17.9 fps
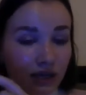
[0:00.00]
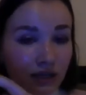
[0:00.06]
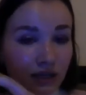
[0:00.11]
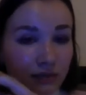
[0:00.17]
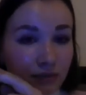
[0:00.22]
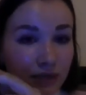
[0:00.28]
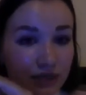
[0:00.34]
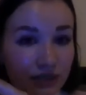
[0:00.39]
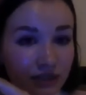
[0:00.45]

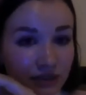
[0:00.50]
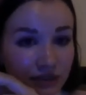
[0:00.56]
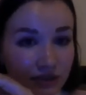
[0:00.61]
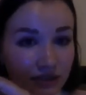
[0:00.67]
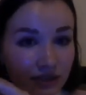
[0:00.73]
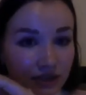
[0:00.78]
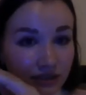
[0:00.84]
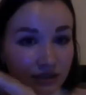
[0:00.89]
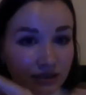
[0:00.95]
making
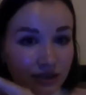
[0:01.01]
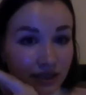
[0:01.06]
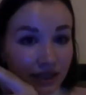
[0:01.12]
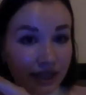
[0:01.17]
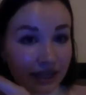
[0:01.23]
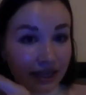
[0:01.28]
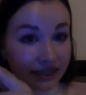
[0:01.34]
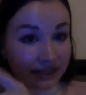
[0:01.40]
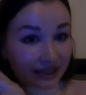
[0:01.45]
the
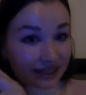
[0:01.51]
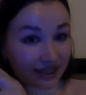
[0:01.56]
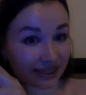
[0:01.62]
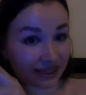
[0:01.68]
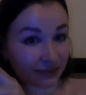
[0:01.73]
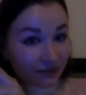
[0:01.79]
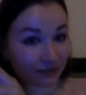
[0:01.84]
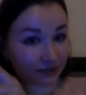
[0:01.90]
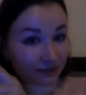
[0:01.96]

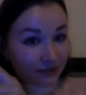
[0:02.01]
ends